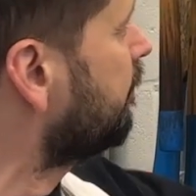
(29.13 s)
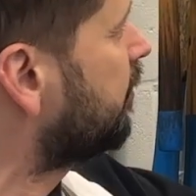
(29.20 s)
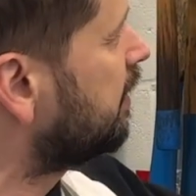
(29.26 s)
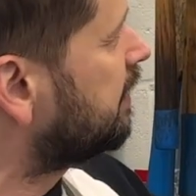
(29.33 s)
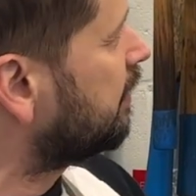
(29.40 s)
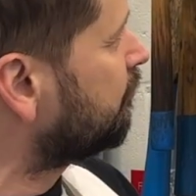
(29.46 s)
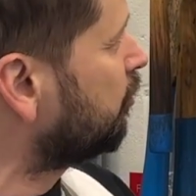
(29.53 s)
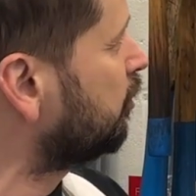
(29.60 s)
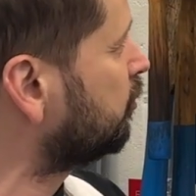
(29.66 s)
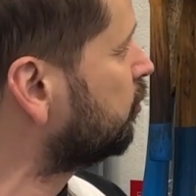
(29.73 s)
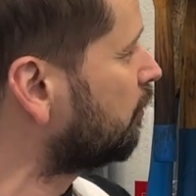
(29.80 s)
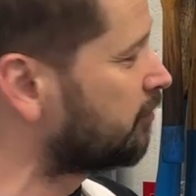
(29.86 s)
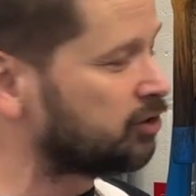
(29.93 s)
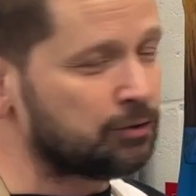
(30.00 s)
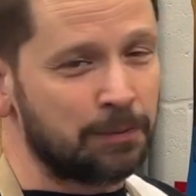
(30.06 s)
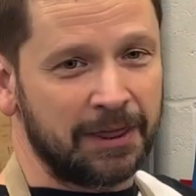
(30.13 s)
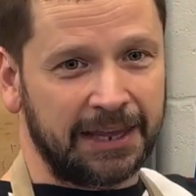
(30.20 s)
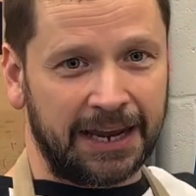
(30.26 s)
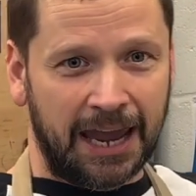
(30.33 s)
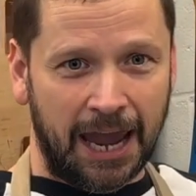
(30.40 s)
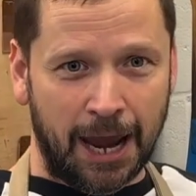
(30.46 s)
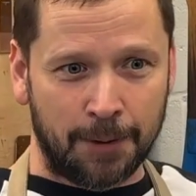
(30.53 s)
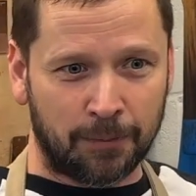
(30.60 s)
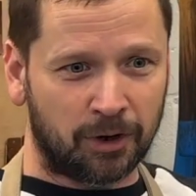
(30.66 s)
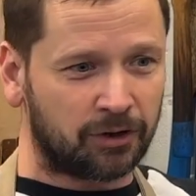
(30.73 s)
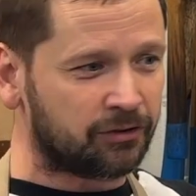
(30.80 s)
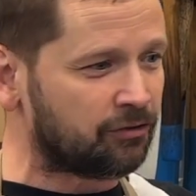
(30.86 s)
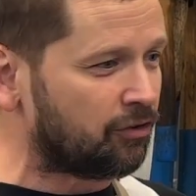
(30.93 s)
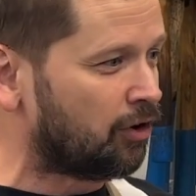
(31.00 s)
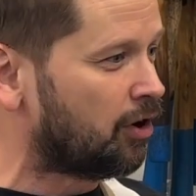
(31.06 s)
the different silversmithing
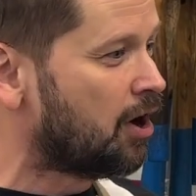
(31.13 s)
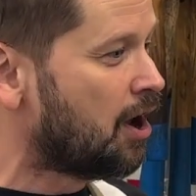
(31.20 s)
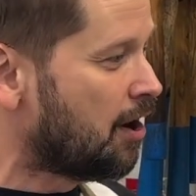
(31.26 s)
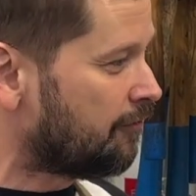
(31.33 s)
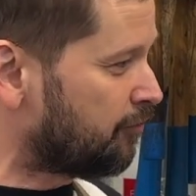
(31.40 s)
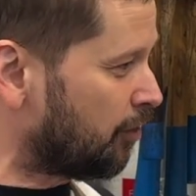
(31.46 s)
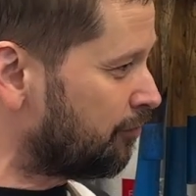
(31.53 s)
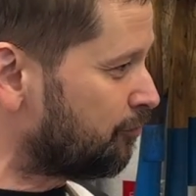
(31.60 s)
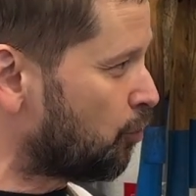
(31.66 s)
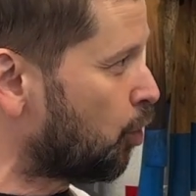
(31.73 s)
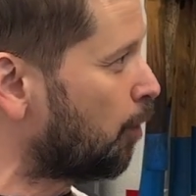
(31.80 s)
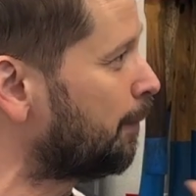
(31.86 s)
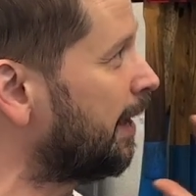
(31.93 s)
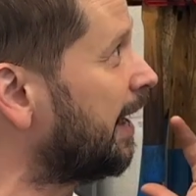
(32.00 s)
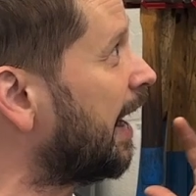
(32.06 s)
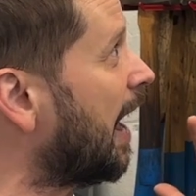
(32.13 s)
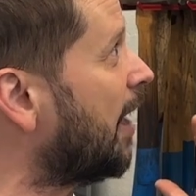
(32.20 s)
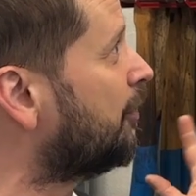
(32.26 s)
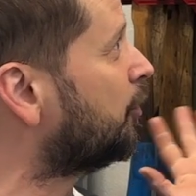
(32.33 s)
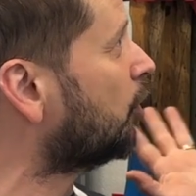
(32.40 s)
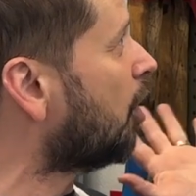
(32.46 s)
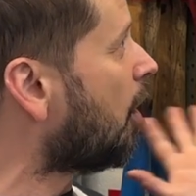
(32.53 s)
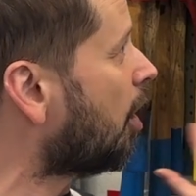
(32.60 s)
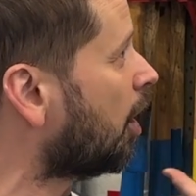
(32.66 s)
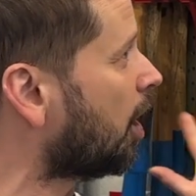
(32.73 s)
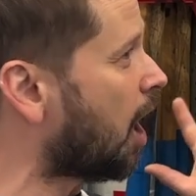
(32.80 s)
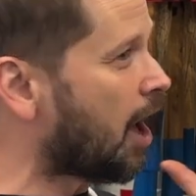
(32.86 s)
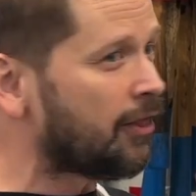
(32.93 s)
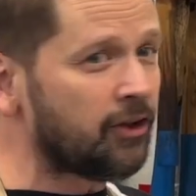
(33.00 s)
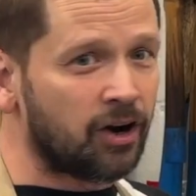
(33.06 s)
hammers for forming, and there are
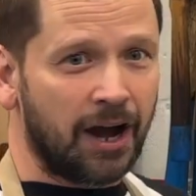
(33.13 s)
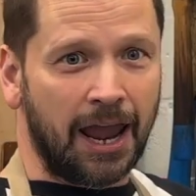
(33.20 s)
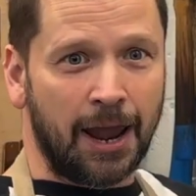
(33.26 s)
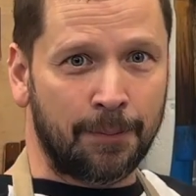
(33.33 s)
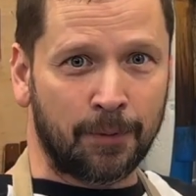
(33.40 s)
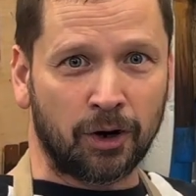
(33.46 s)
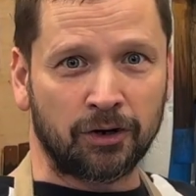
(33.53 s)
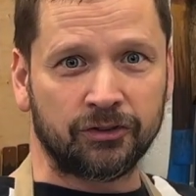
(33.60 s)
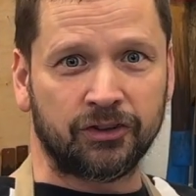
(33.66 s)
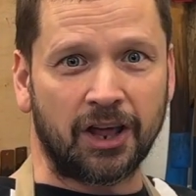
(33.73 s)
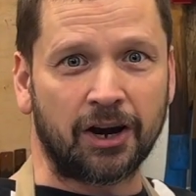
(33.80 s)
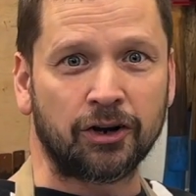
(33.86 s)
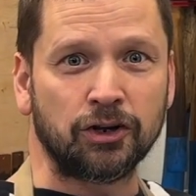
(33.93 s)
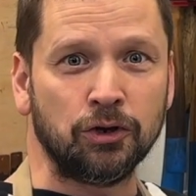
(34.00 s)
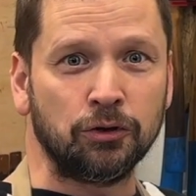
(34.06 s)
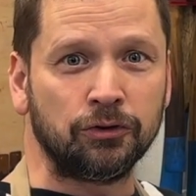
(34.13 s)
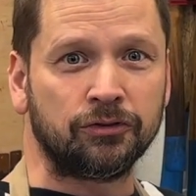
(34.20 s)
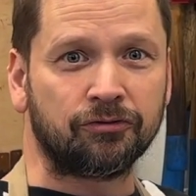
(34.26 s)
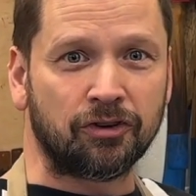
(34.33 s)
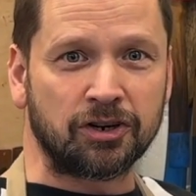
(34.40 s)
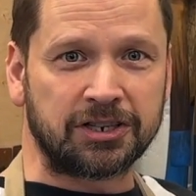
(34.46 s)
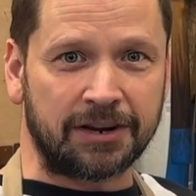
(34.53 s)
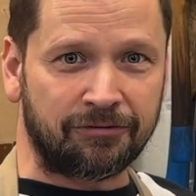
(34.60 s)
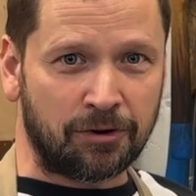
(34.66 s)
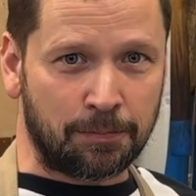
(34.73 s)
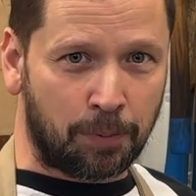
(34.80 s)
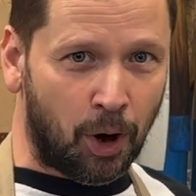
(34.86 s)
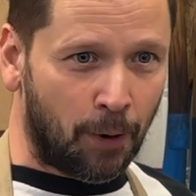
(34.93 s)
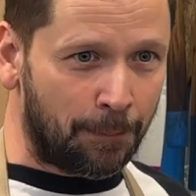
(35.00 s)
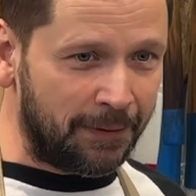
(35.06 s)
other hammers that are used for different
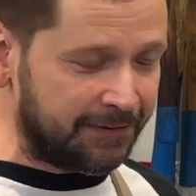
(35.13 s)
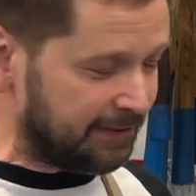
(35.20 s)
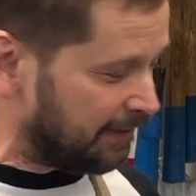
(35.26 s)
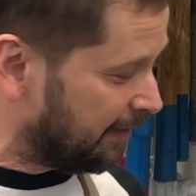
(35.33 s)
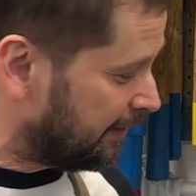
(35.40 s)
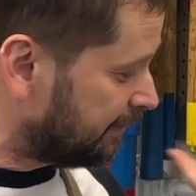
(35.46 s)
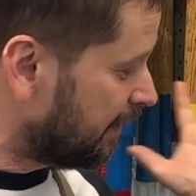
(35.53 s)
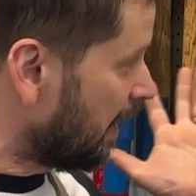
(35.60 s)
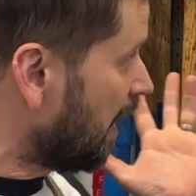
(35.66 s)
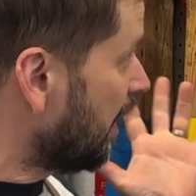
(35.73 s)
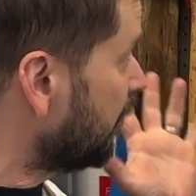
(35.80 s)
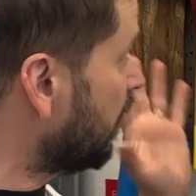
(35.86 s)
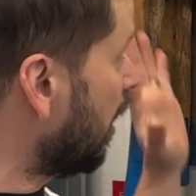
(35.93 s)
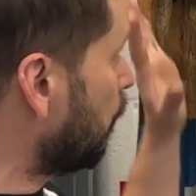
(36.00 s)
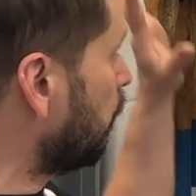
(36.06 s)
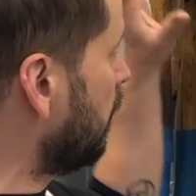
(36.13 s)
purposes that we